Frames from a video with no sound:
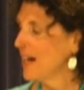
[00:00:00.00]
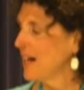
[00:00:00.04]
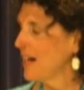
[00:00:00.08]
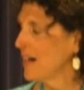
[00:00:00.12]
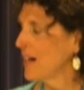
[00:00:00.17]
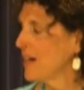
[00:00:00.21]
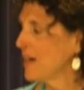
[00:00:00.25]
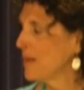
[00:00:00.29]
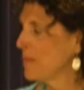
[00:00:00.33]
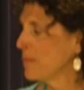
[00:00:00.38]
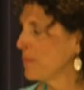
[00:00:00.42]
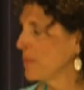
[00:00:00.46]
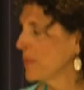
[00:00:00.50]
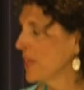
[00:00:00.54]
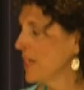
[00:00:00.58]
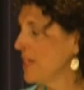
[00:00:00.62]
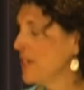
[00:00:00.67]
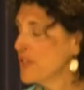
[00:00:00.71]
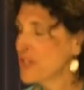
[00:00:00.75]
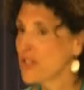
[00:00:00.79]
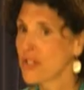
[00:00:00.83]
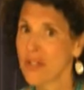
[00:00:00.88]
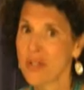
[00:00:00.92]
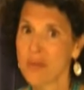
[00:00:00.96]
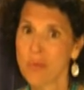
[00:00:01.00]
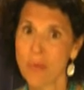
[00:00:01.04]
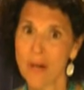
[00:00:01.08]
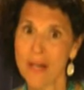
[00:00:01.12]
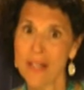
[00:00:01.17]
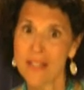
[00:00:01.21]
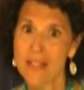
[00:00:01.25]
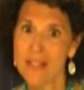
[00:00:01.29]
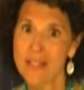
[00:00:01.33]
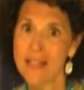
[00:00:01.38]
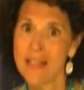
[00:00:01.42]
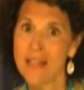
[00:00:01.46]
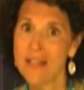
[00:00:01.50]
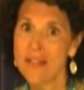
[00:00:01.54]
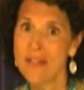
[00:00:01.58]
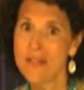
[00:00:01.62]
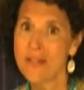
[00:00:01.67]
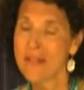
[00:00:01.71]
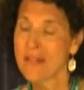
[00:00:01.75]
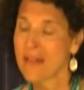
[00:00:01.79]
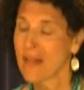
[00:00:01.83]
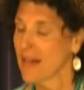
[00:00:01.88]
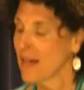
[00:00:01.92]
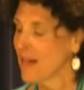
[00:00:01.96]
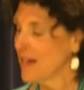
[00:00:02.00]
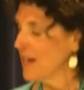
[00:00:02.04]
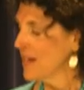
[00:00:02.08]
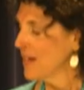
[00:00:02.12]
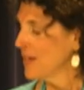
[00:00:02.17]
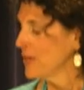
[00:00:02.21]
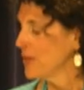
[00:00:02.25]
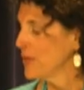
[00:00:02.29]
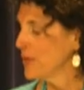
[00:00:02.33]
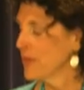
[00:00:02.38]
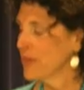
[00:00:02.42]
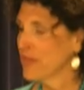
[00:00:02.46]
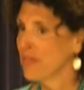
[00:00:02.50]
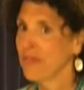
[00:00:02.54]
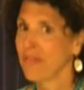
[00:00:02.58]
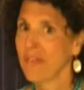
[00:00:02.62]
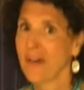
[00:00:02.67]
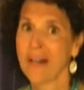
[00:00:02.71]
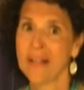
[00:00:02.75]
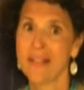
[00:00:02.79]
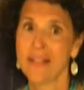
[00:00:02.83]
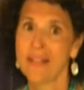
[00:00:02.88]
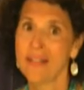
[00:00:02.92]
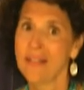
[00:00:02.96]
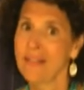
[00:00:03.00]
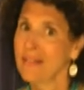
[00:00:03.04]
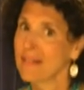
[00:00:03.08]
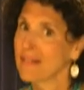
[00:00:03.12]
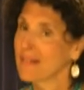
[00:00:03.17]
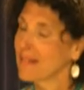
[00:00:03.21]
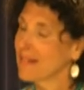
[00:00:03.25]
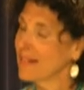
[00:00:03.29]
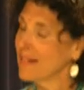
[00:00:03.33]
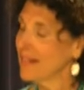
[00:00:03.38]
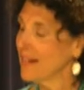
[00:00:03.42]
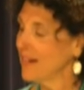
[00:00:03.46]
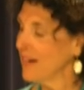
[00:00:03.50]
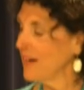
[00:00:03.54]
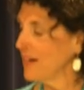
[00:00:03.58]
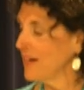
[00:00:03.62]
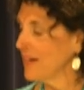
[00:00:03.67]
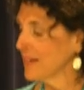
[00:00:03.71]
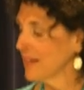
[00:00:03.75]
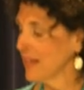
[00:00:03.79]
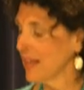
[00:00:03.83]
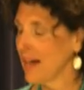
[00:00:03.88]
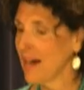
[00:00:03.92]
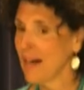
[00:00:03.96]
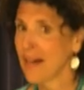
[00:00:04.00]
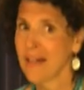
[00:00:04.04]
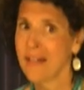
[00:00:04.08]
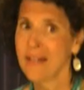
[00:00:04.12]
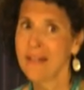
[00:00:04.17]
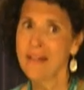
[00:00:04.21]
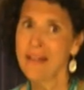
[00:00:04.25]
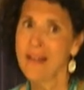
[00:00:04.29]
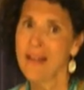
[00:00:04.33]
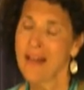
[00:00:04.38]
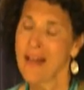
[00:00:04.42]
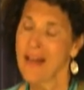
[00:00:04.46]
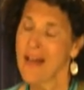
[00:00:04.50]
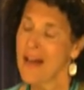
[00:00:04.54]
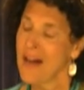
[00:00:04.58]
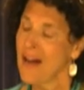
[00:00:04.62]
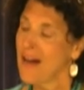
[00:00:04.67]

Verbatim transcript: Um, East of the Ruskies, you can find it online.